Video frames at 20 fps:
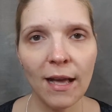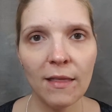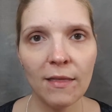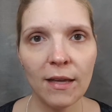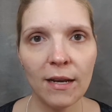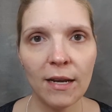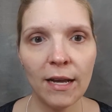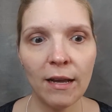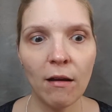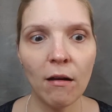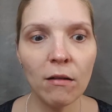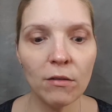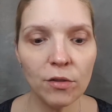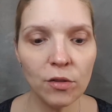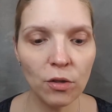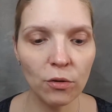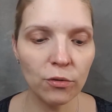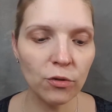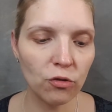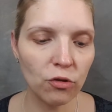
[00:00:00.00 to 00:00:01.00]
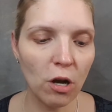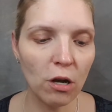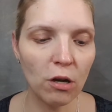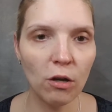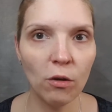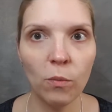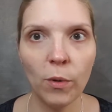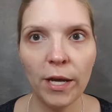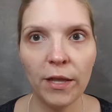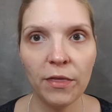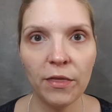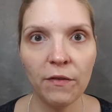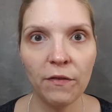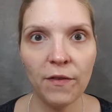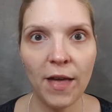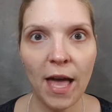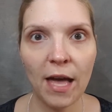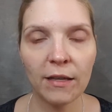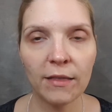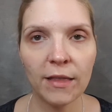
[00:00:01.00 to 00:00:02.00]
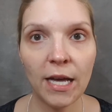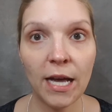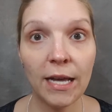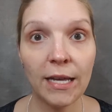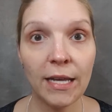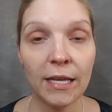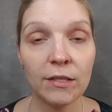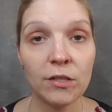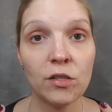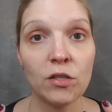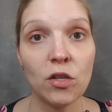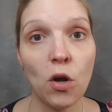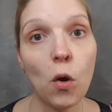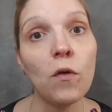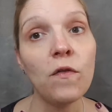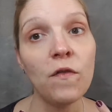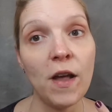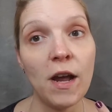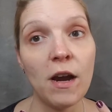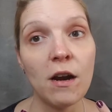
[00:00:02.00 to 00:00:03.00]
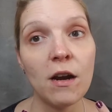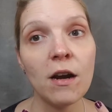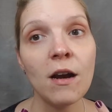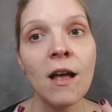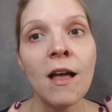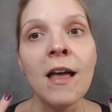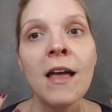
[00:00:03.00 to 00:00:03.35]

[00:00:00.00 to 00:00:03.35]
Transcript: And then I also struggle with the fact that I get so fair